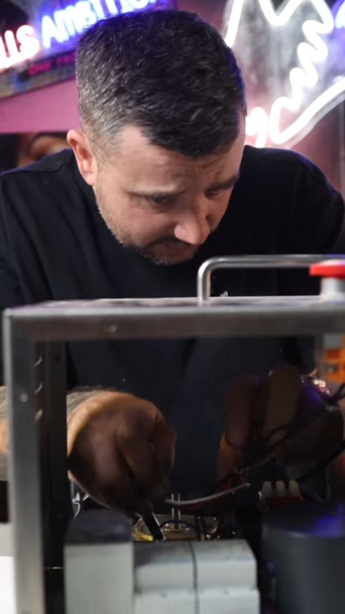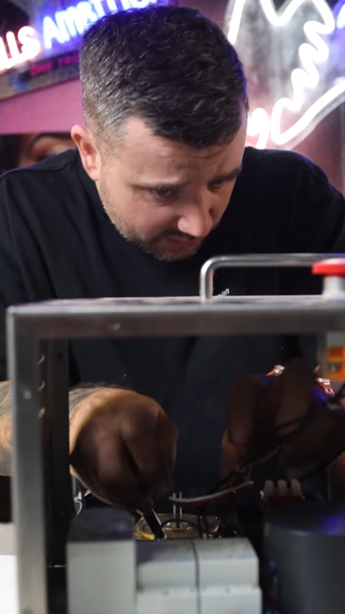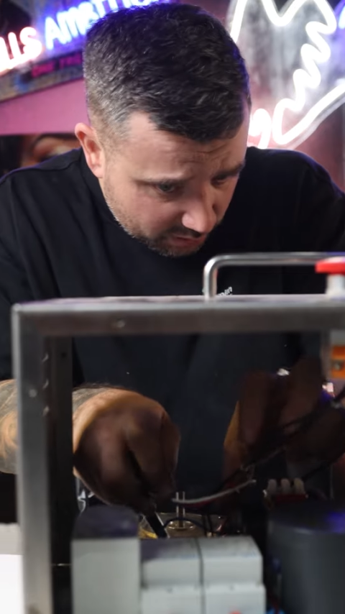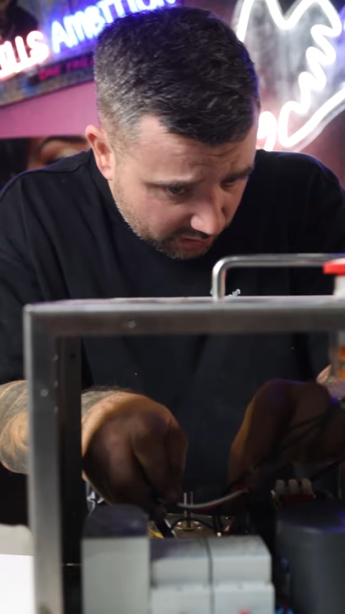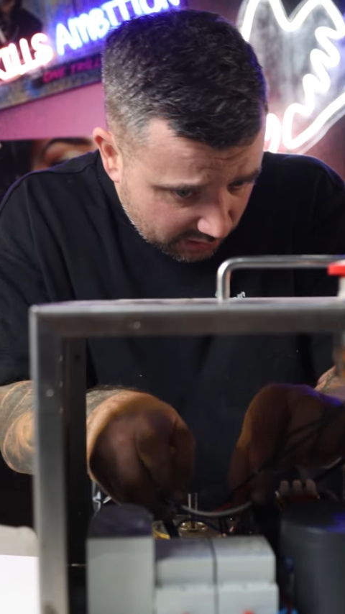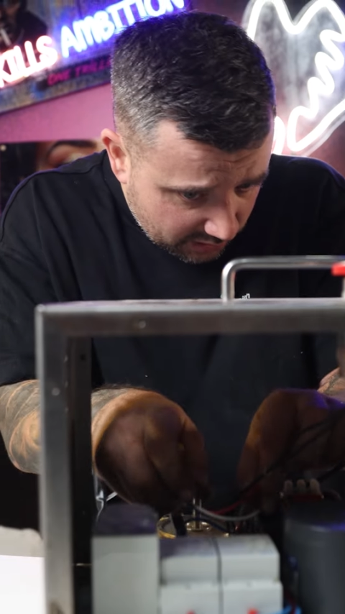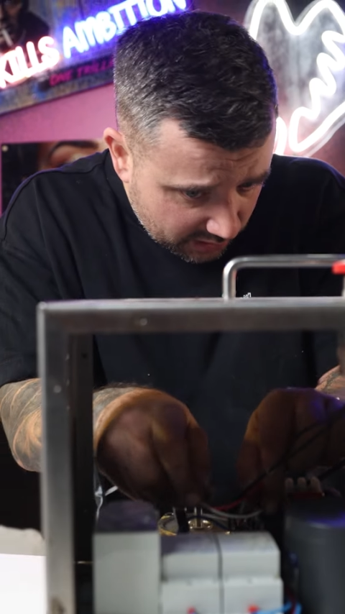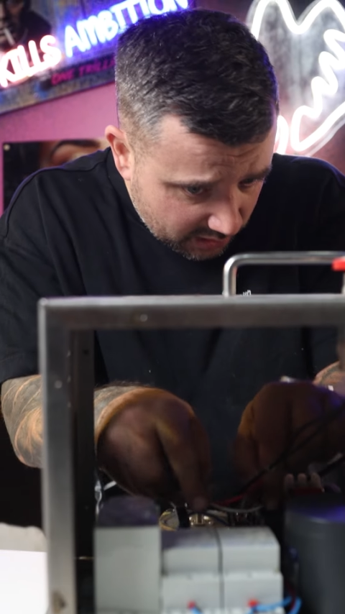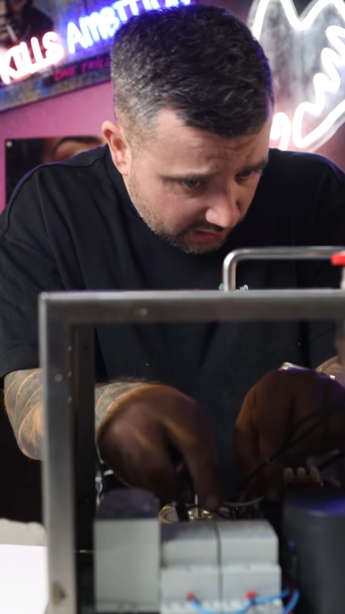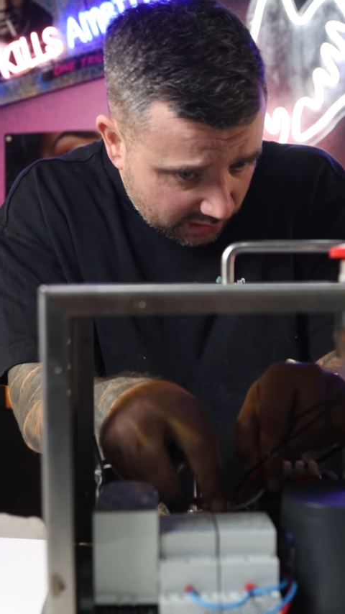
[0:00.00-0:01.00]
So we're going to
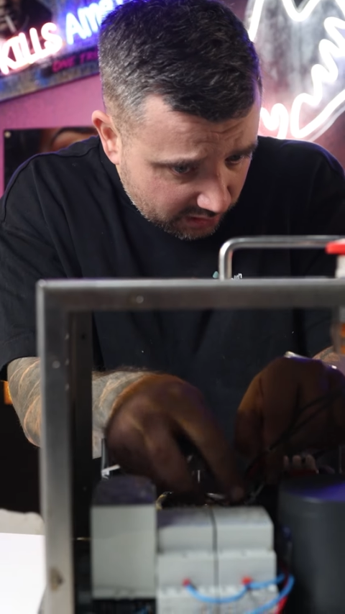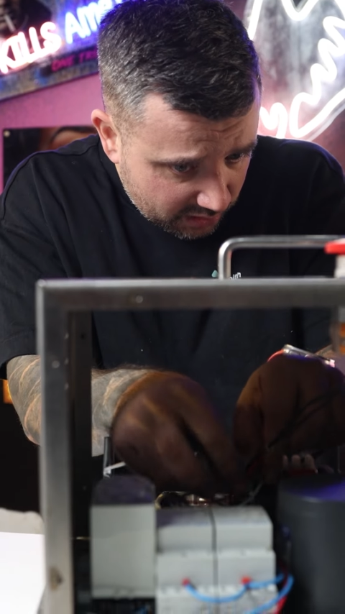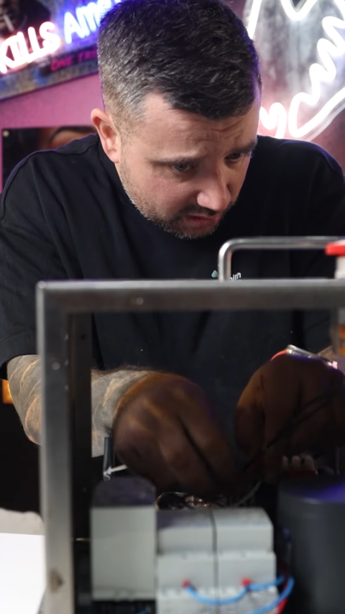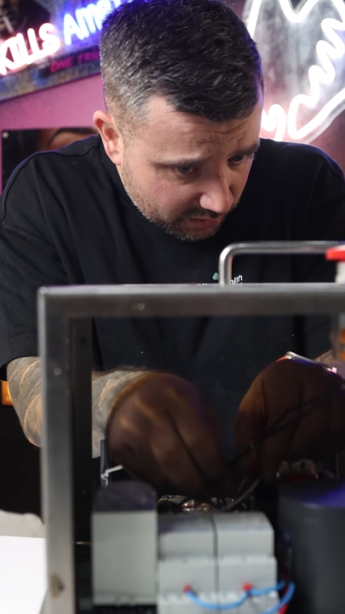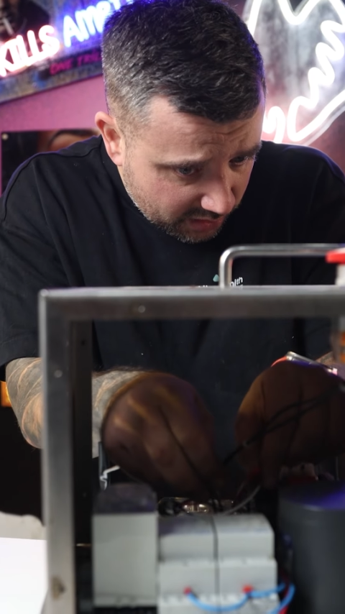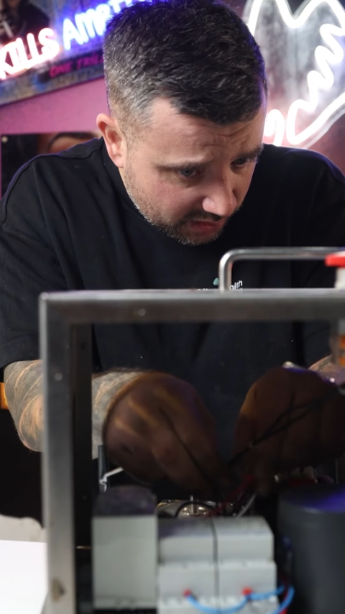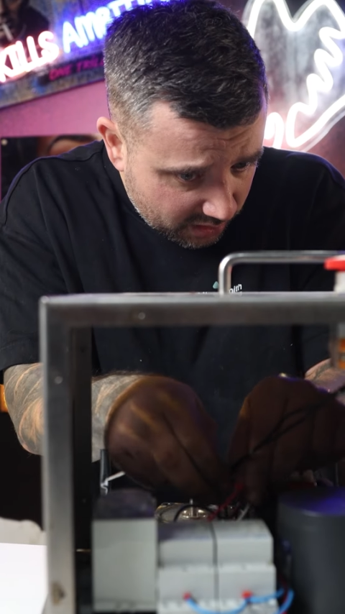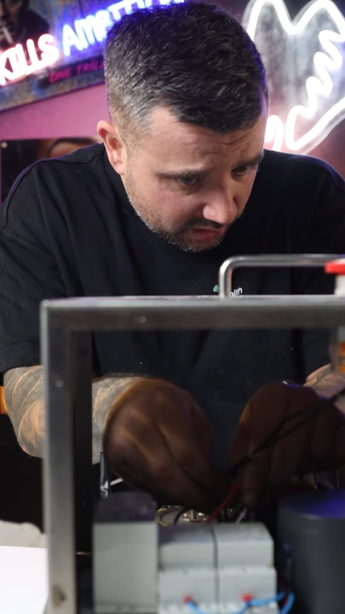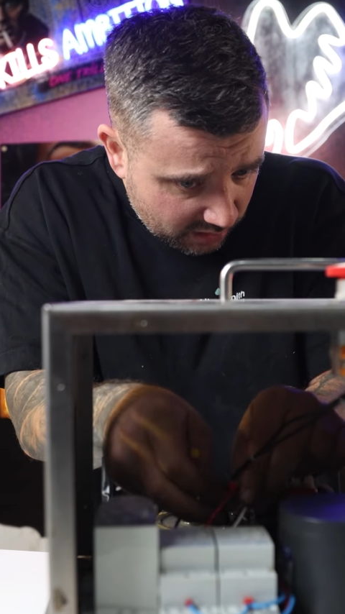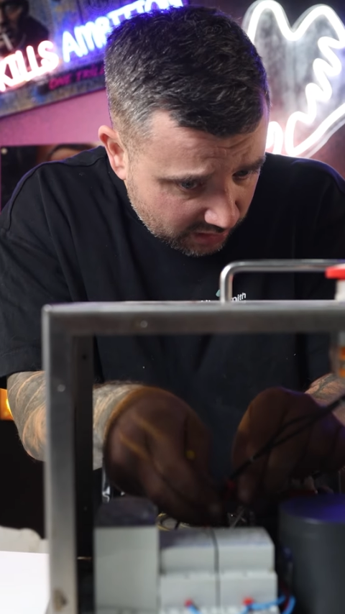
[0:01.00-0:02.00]
disconnect this one
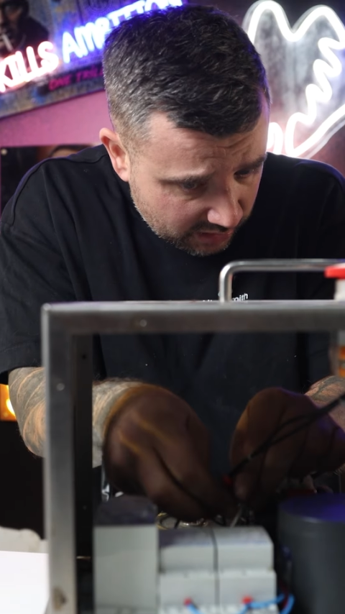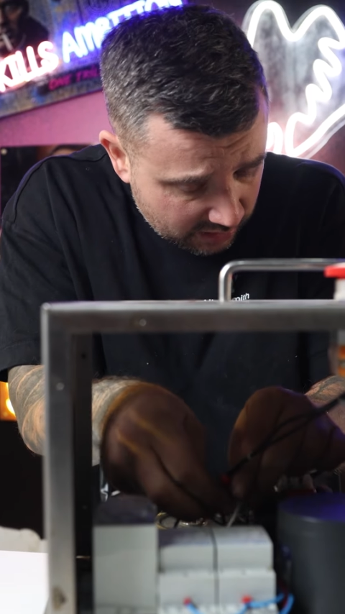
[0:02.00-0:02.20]
here.